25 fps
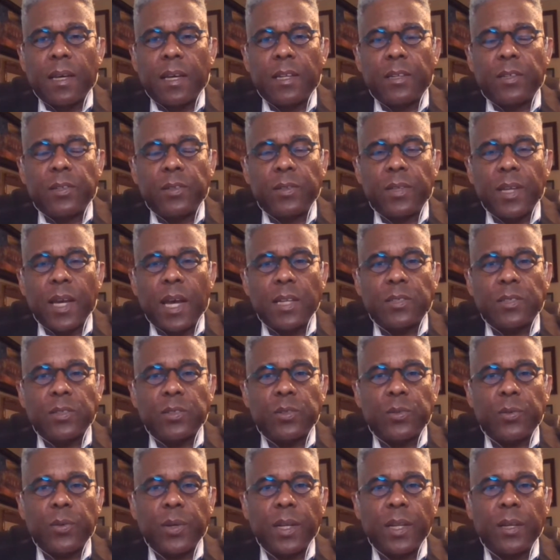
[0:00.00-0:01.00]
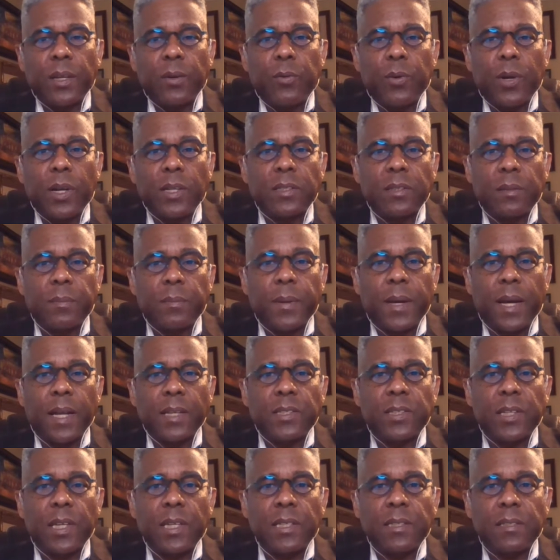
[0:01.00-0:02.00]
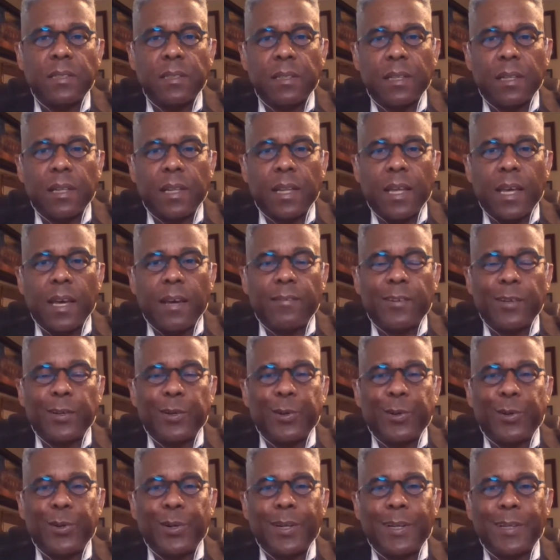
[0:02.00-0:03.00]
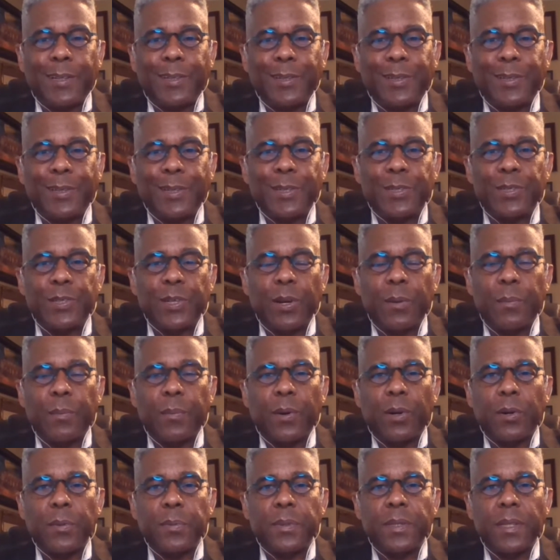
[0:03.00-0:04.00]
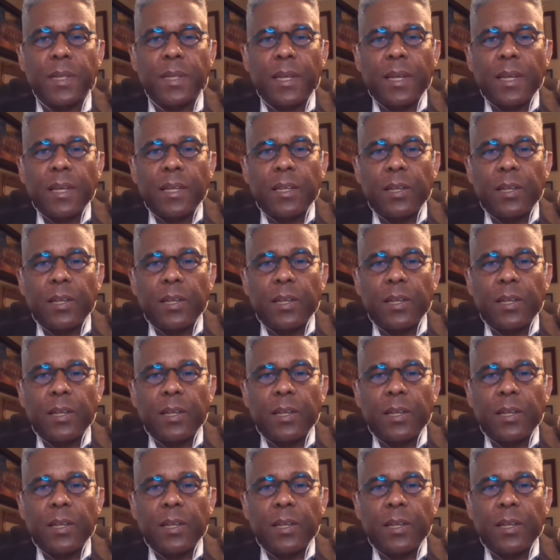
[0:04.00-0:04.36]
In 2020, it wasn't about chasing the left and going into the suburbs.